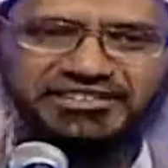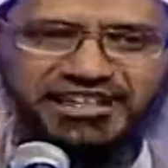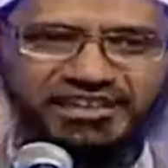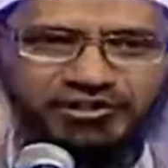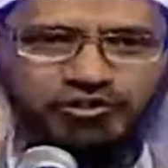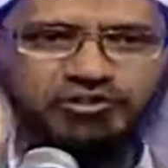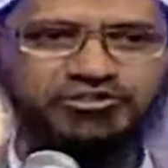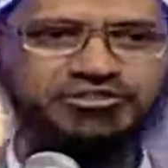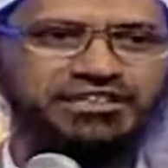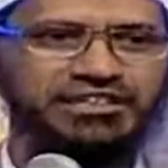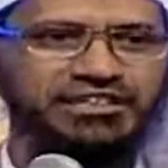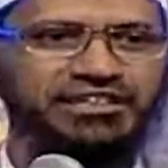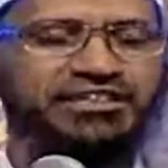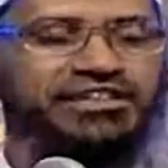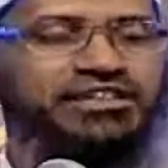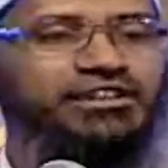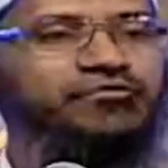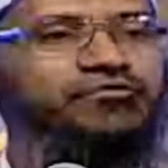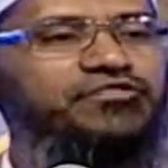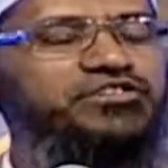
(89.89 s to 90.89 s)
are roasted,
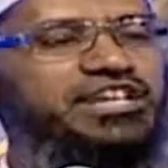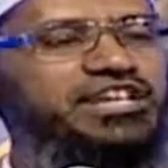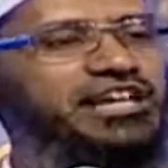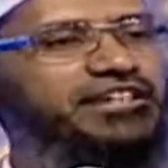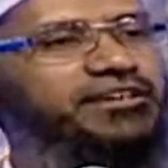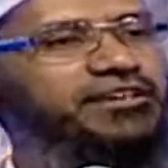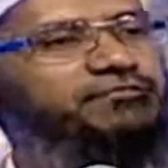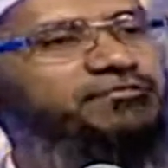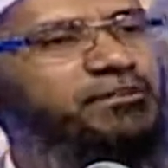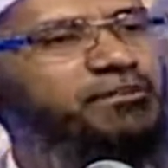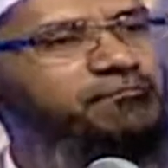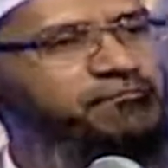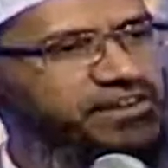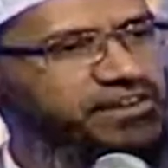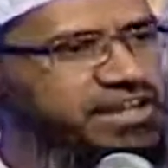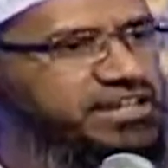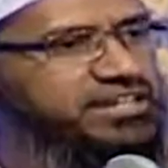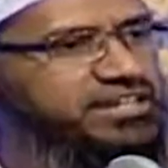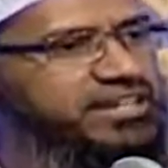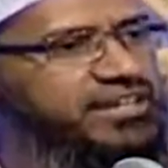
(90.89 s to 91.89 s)
we shall give them
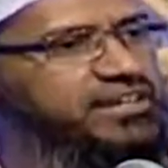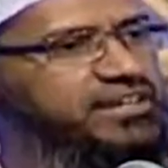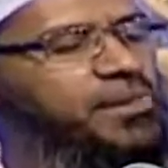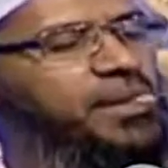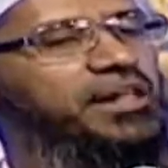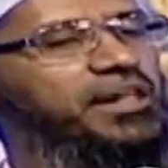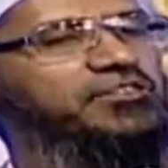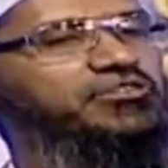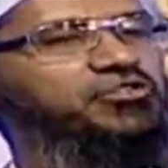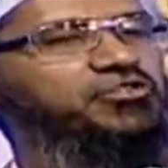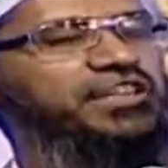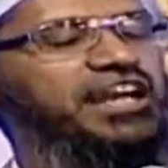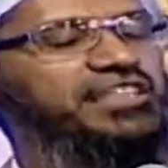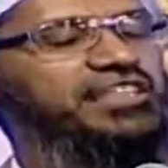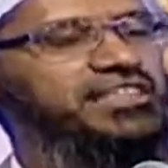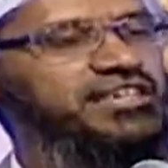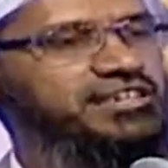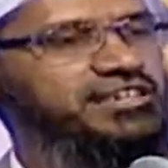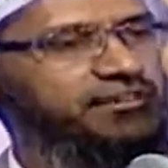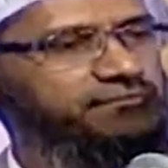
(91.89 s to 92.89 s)
fresh skin so
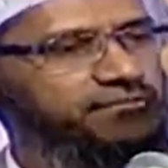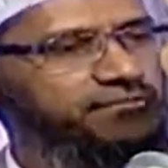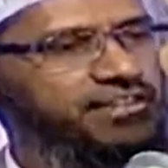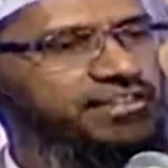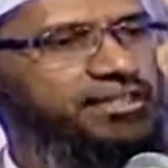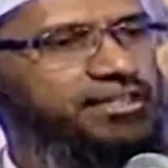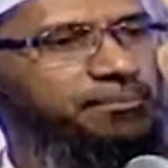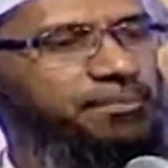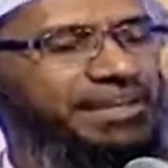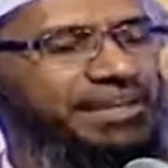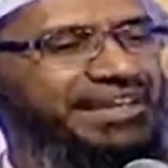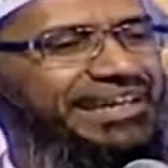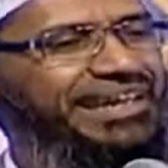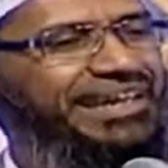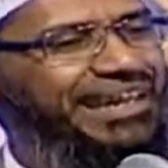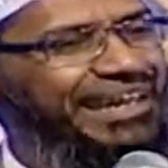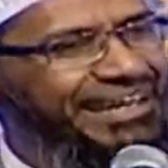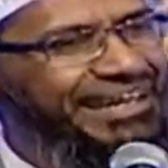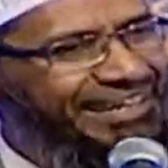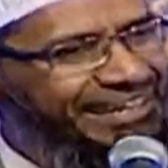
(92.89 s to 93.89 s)
that they shall feel the pain.
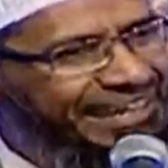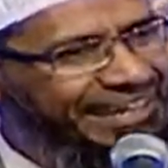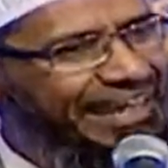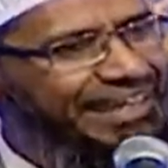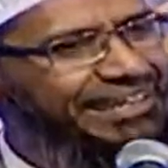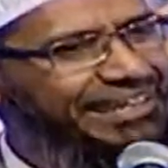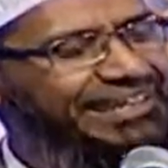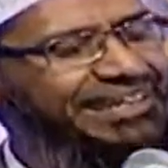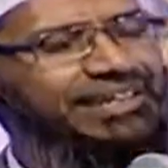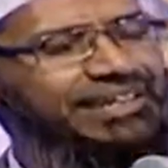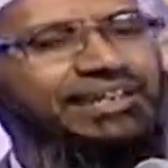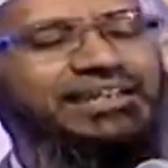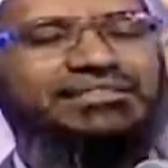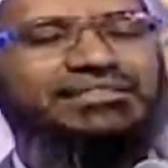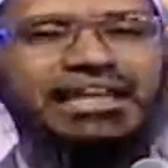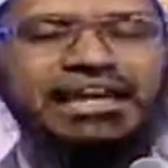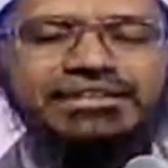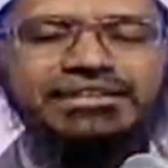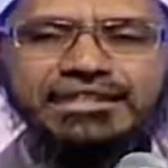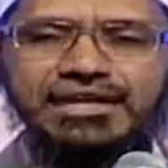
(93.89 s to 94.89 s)
Indicating
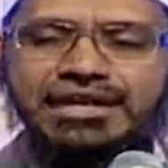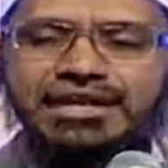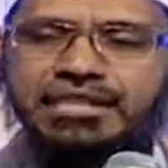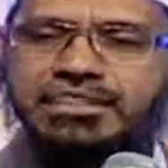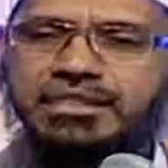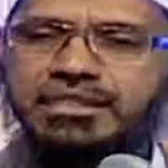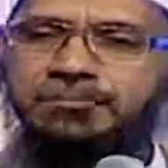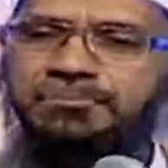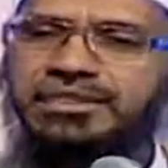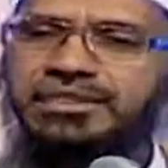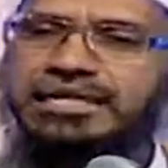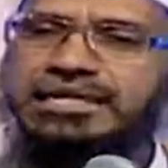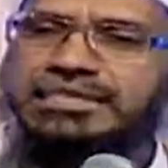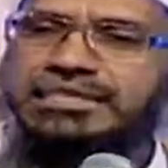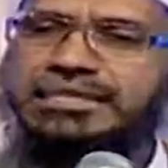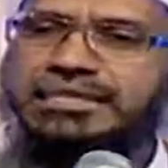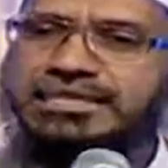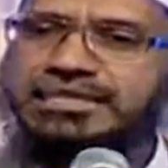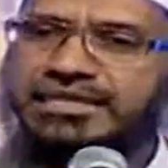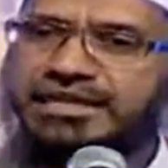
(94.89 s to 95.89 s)
that there is something
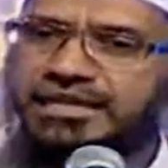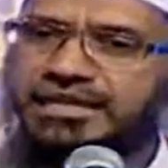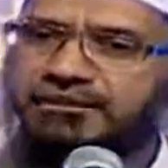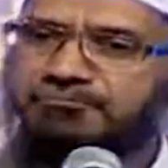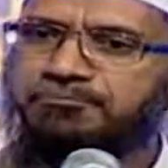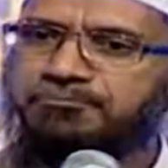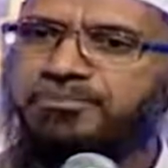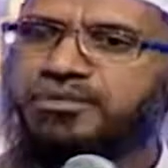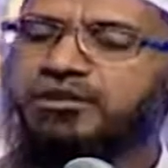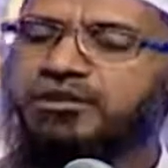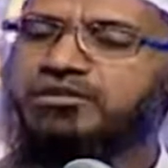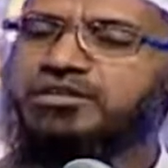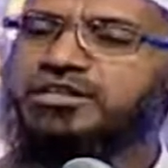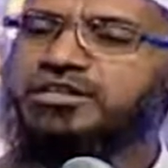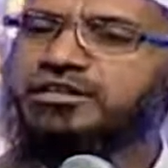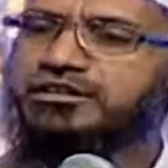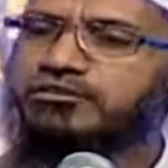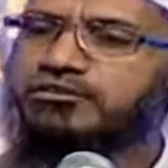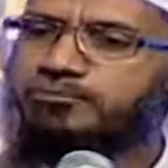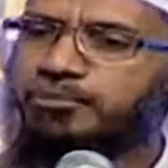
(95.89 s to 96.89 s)
in the skin which
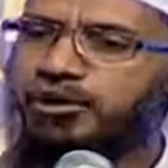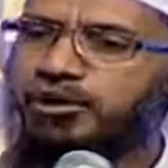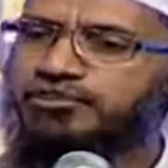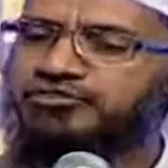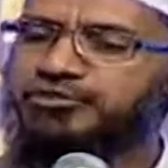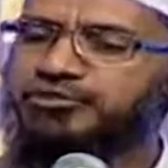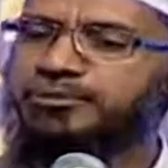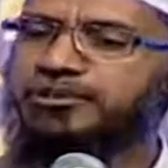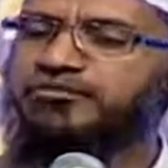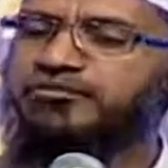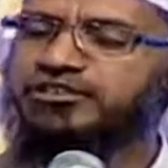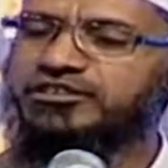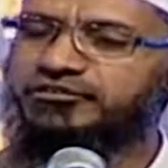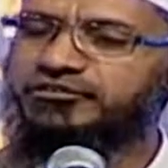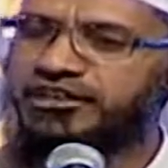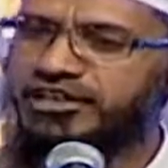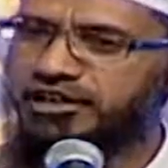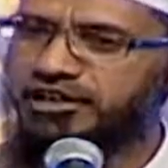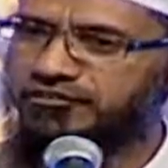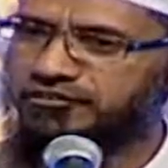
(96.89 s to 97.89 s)
is responsible for the
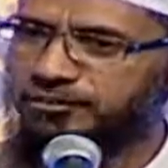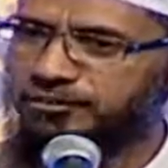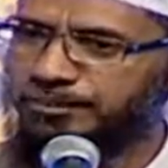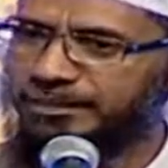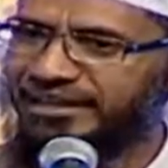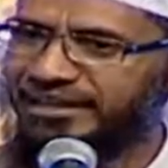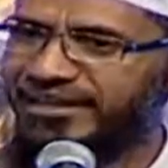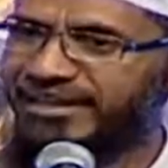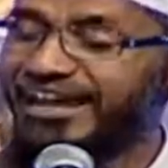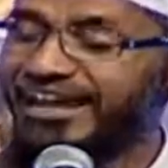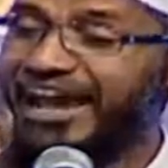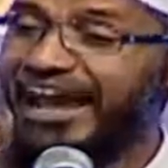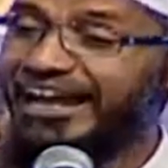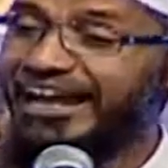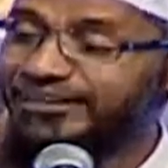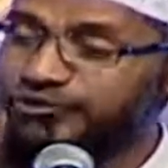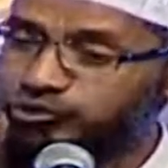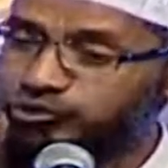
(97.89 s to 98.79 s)
feeling of the pain. And